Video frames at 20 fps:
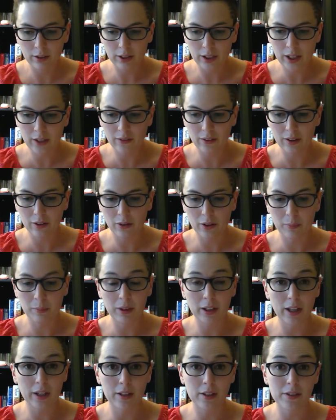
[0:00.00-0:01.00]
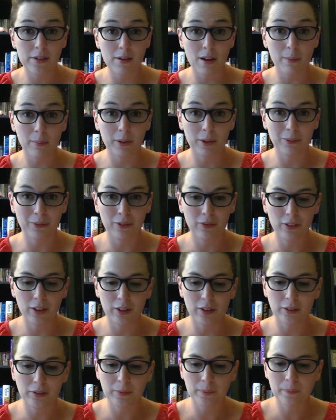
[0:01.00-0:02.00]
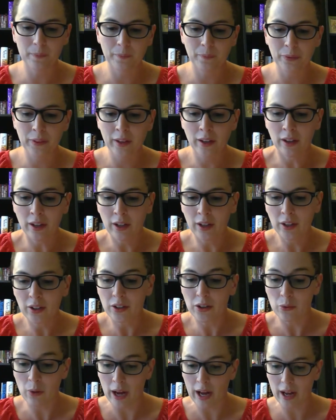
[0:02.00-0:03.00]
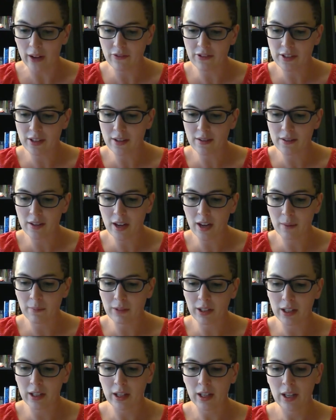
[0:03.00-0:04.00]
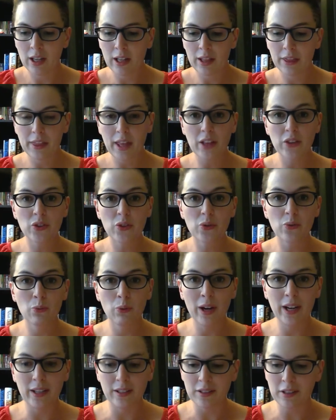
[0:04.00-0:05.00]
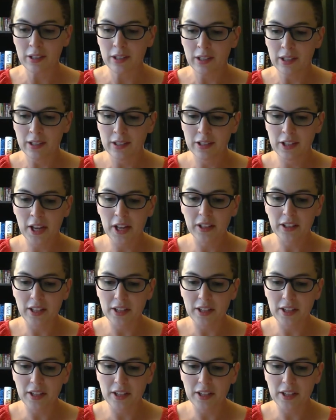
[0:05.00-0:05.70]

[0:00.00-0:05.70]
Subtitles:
even though the plan has not been revealed. "You have?" says Hamlet. "That's great. Tell